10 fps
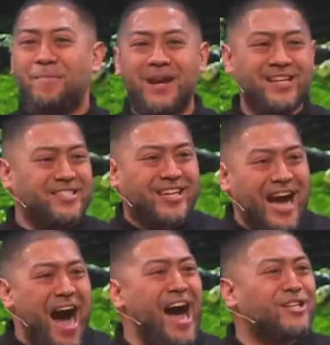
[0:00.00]
But it's
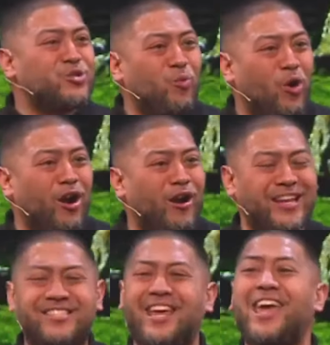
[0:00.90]
God's word,
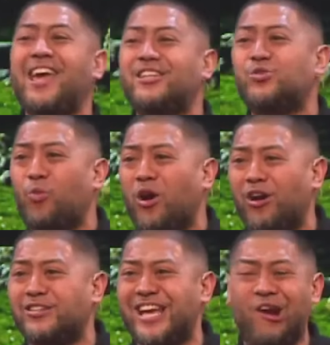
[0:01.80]
it's his
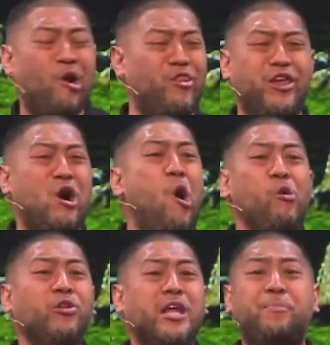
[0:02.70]
words that are the
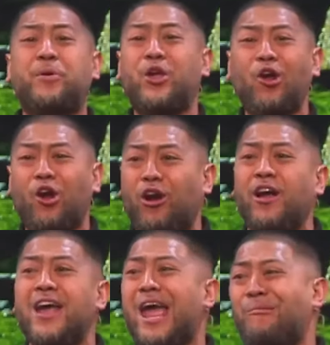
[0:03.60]
only
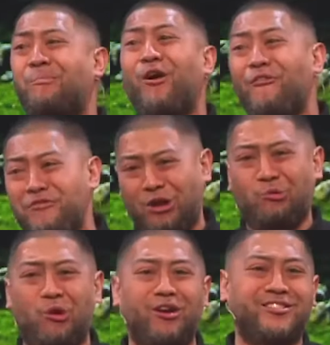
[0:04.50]
pure and
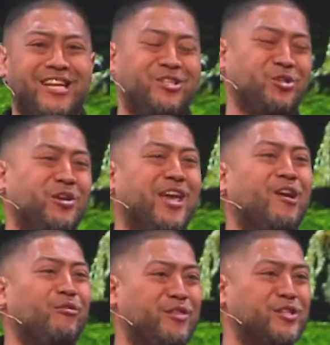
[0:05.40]
perfect words that you'll
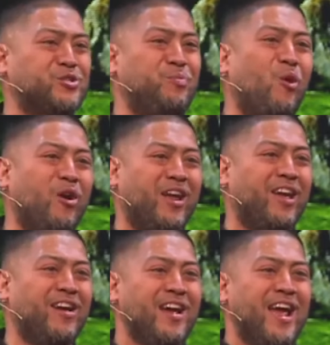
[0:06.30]
hear this
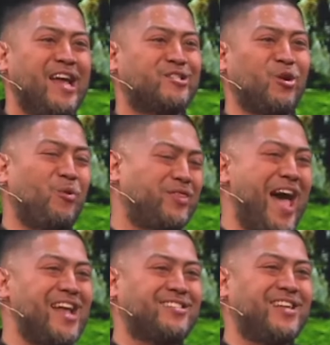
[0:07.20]
morning. And so with
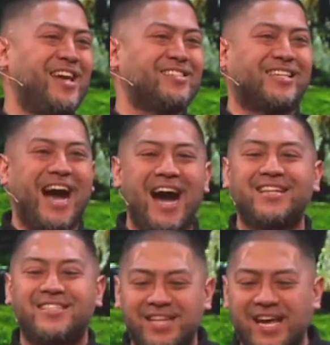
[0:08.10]
that says,
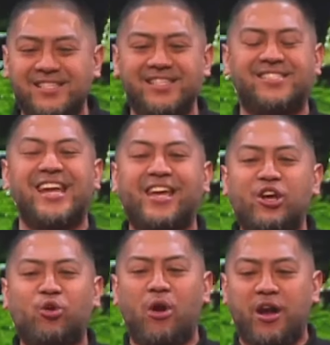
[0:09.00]
God says in
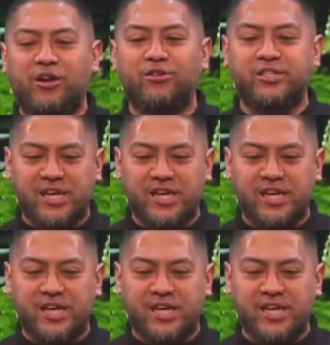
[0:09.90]
2 Chronicles